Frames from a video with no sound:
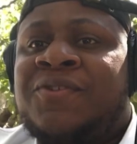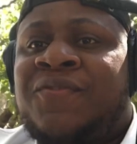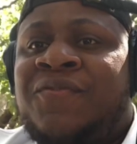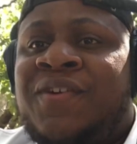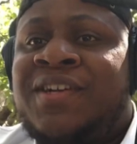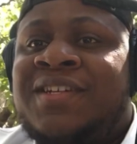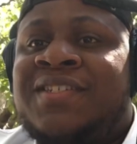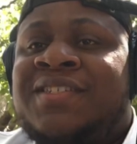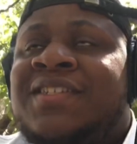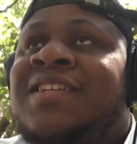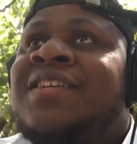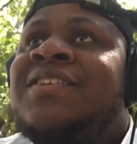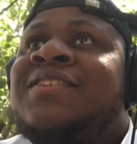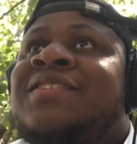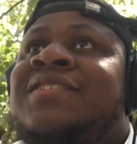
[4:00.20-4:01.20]
funniest
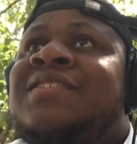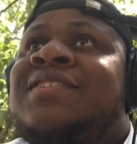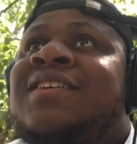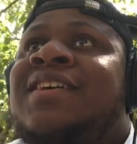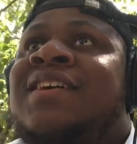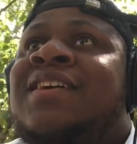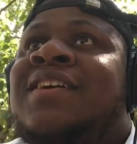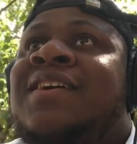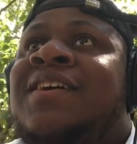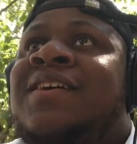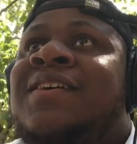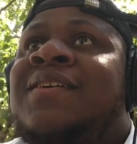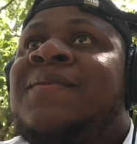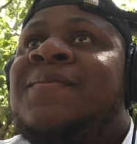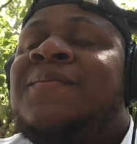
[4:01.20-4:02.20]
years,
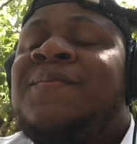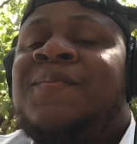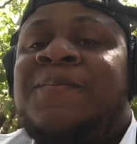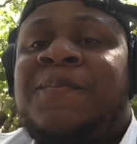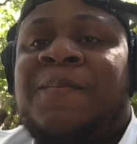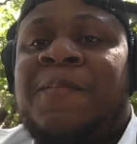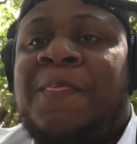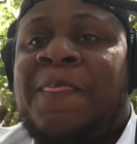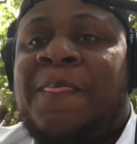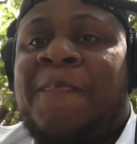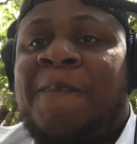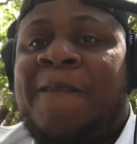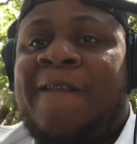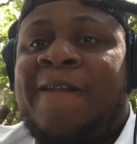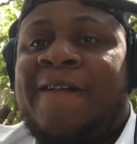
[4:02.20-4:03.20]
um,
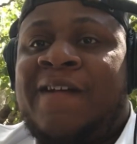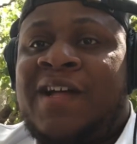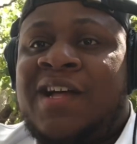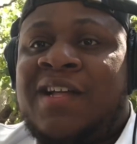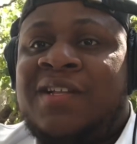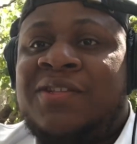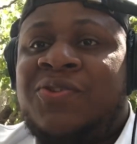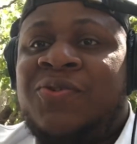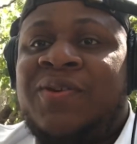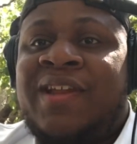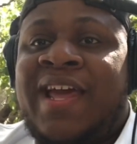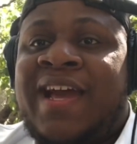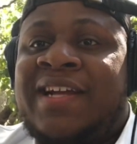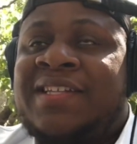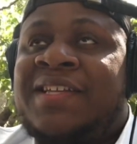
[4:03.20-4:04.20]
doing
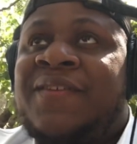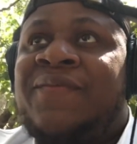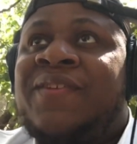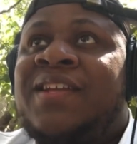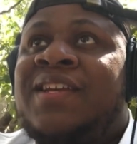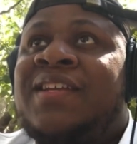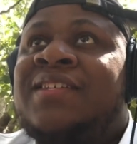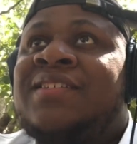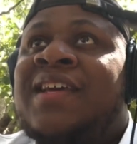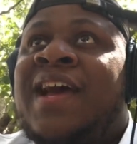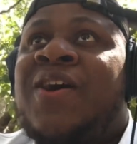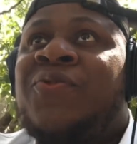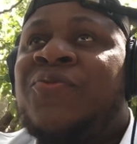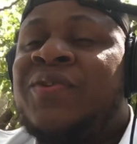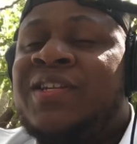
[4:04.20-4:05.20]
activities,
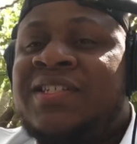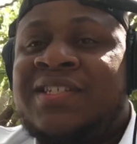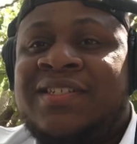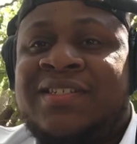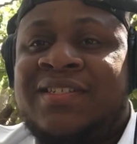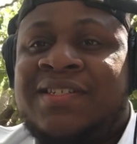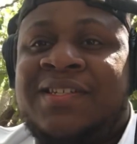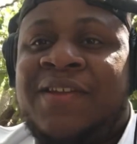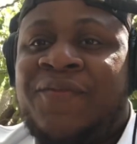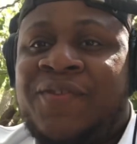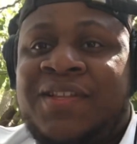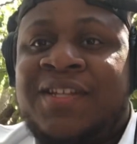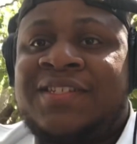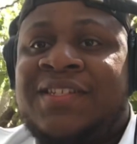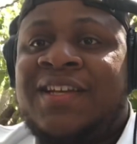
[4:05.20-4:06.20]
outreaches, different
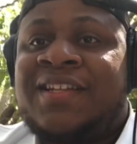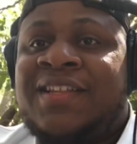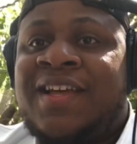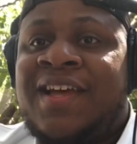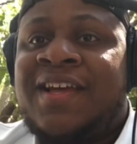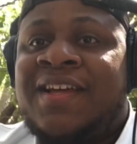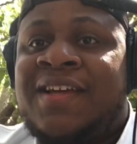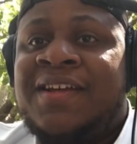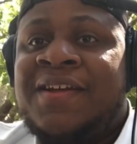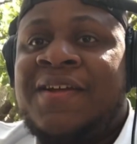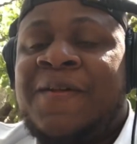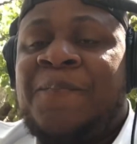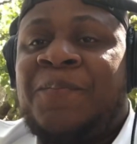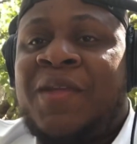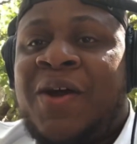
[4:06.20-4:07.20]
things like that.
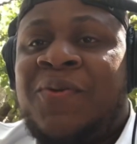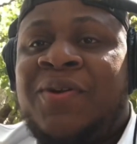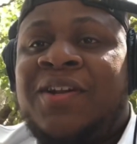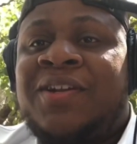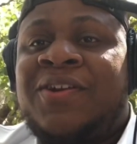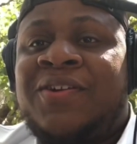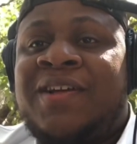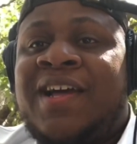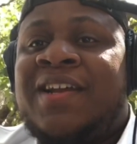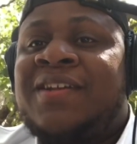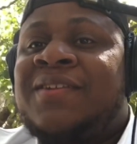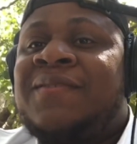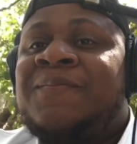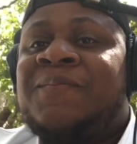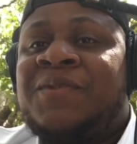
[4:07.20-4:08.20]
I want to learn how to,
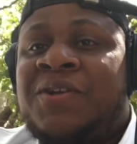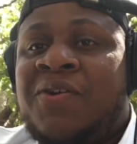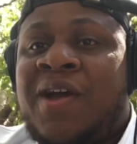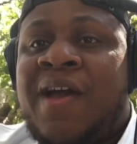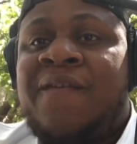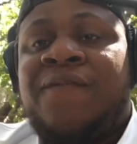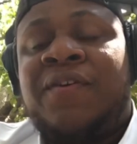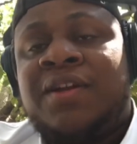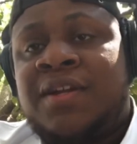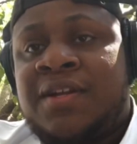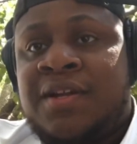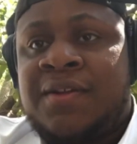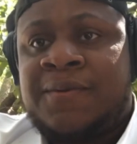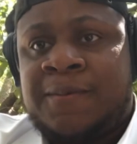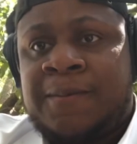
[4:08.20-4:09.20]
have fun
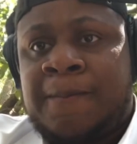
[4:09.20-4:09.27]
again.